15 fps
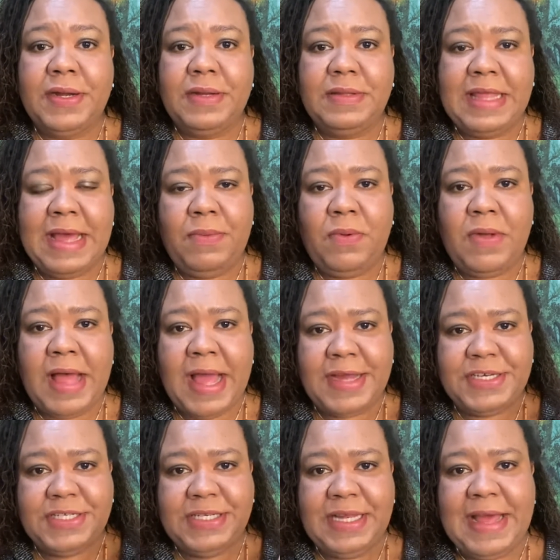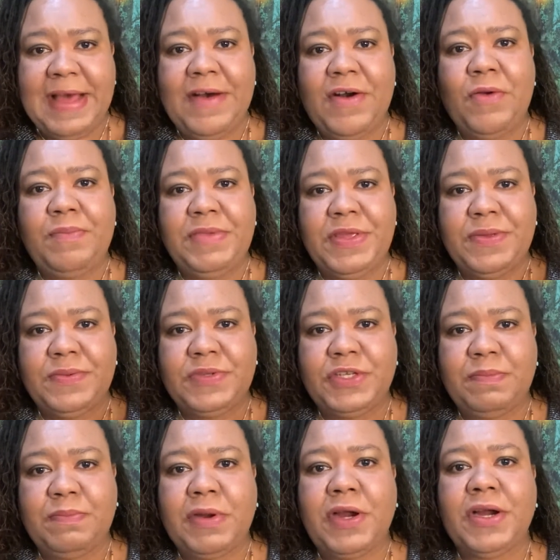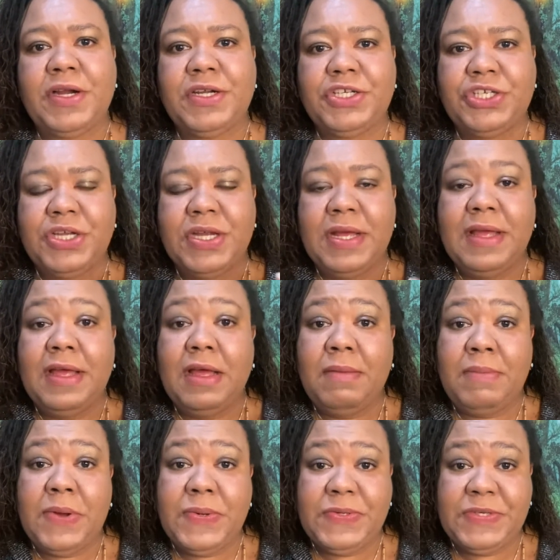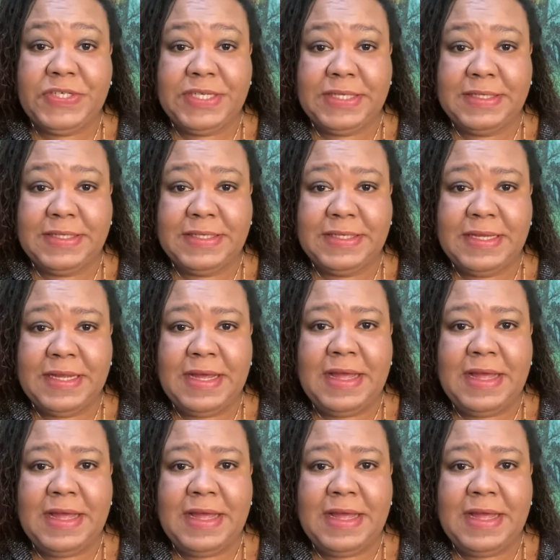That will actually help you to purge emotions.